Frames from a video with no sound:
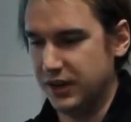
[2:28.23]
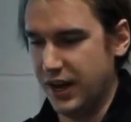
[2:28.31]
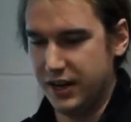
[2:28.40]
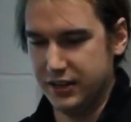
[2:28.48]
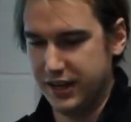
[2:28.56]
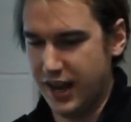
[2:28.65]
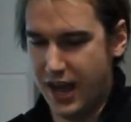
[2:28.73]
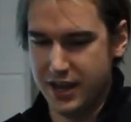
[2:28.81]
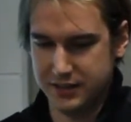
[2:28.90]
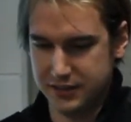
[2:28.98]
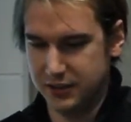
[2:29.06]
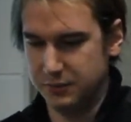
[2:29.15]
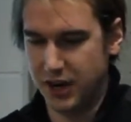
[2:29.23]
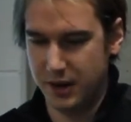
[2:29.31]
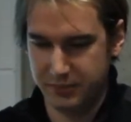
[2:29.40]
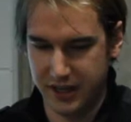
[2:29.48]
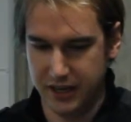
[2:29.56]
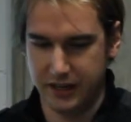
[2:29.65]
kind of like hassling them
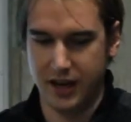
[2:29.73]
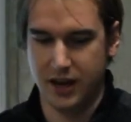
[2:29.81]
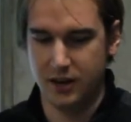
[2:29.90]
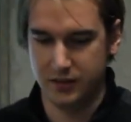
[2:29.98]
up, getting out.